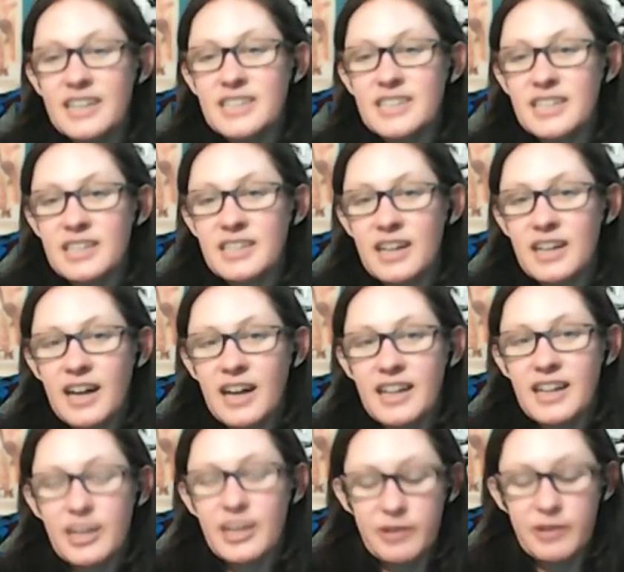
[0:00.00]
They, I
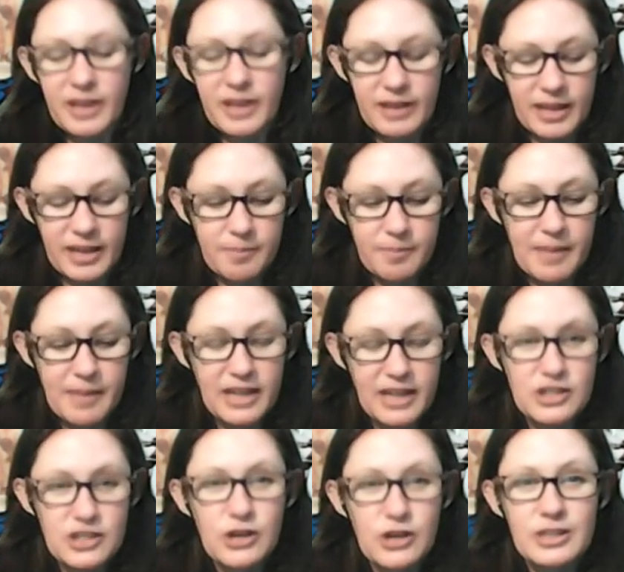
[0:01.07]
like when they, they like jokes for each
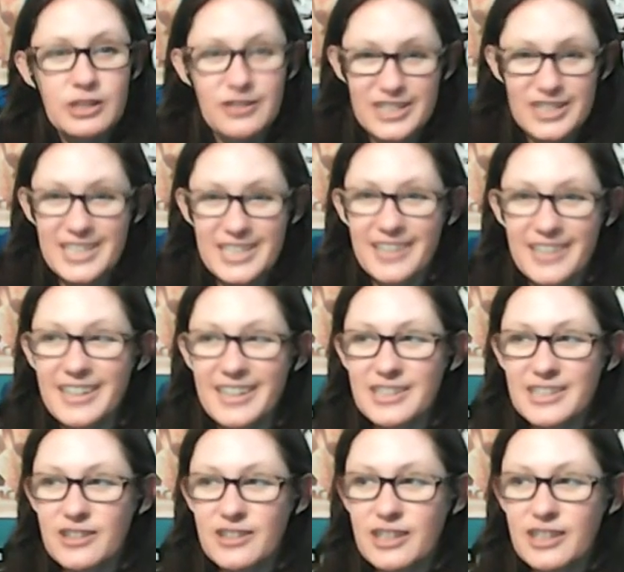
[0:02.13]
other. Jokes for each other. Yeah.
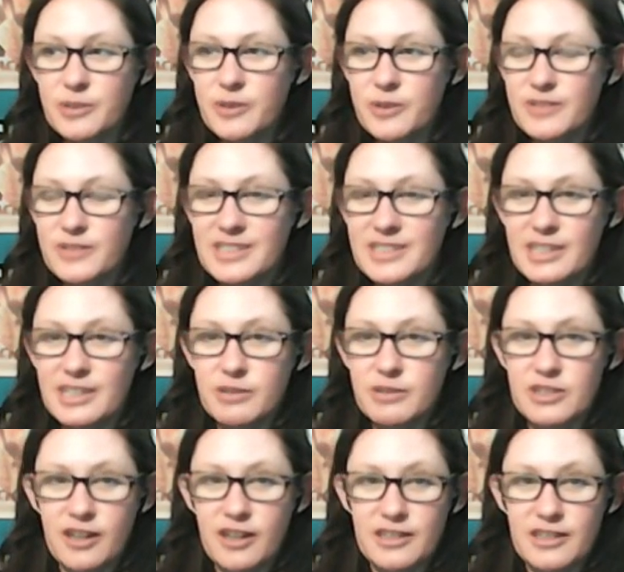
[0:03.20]
So they did one recently with
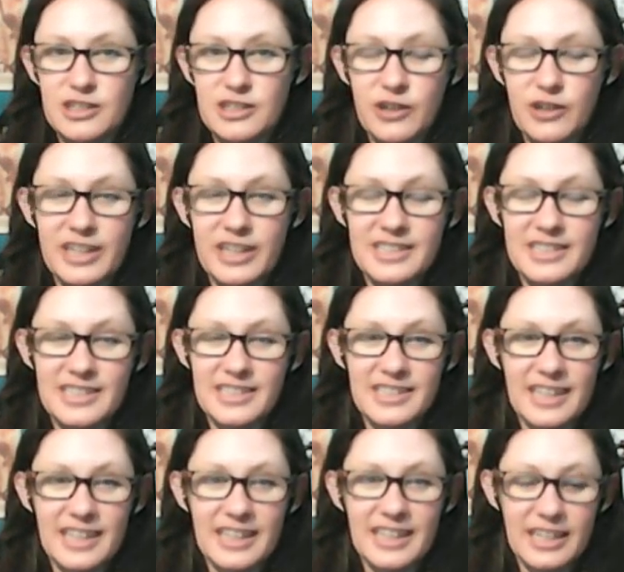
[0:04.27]
Scarlett Johansson
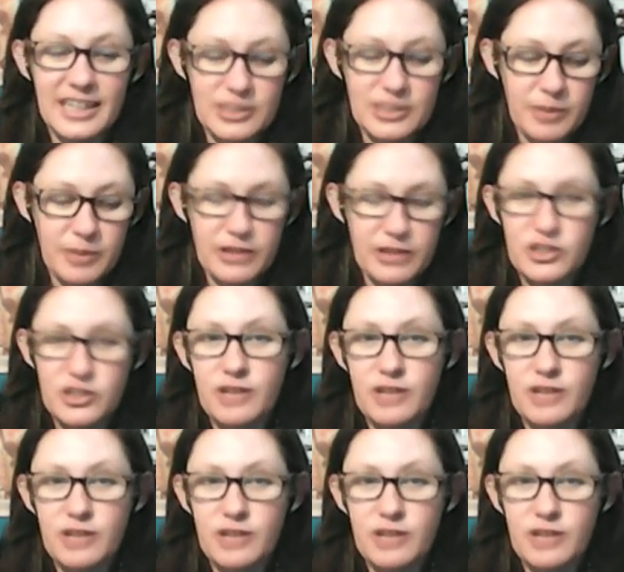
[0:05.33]
and like some Michael Che.